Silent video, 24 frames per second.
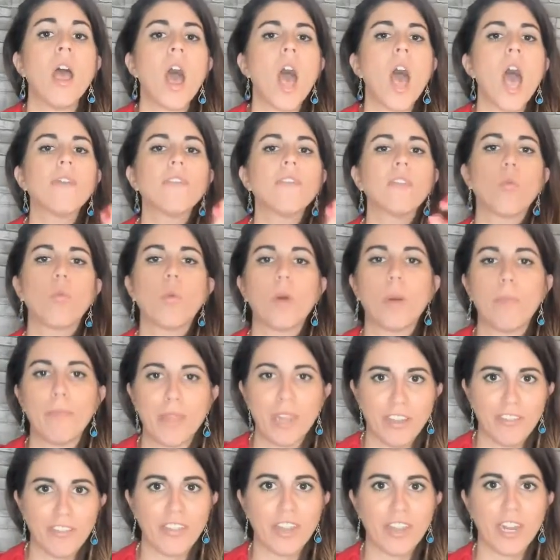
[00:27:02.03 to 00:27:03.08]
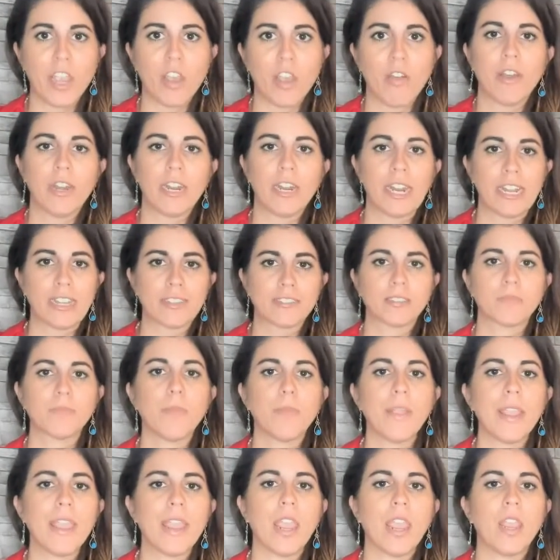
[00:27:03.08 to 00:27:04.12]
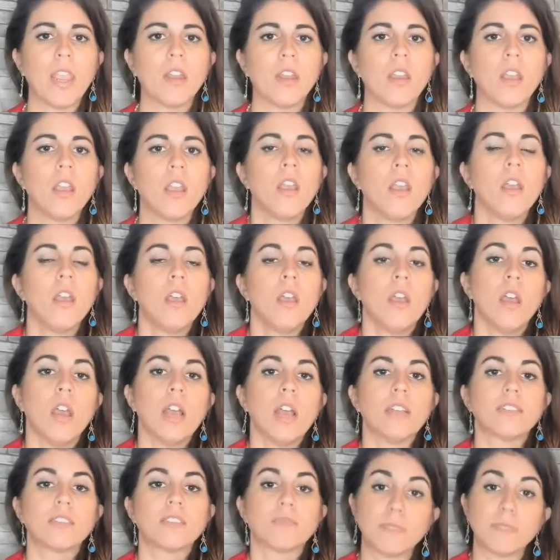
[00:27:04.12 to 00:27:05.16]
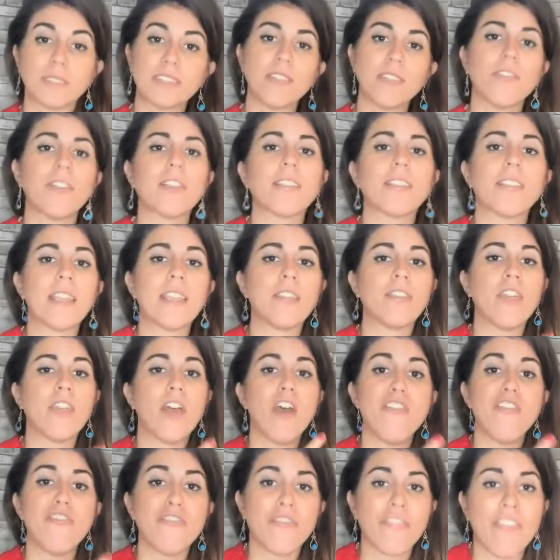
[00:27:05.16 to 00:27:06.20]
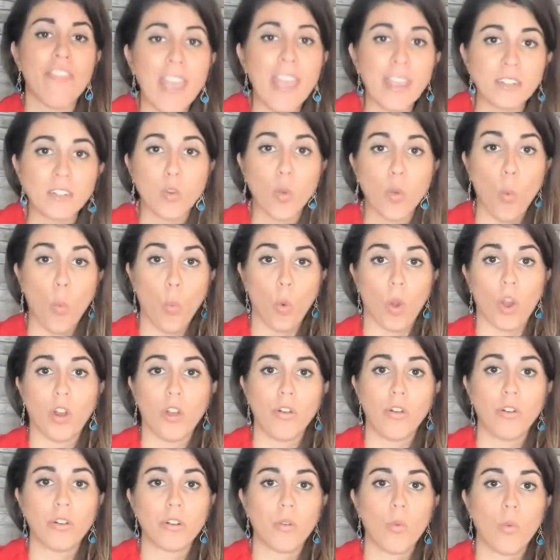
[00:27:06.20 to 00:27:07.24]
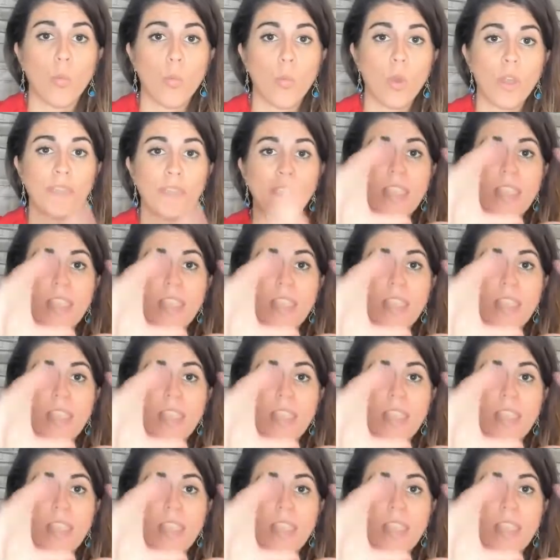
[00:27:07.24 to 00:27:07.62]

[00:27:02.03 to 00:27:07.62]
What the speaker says: I have a 1-minute video and I explain specifically in the event world what the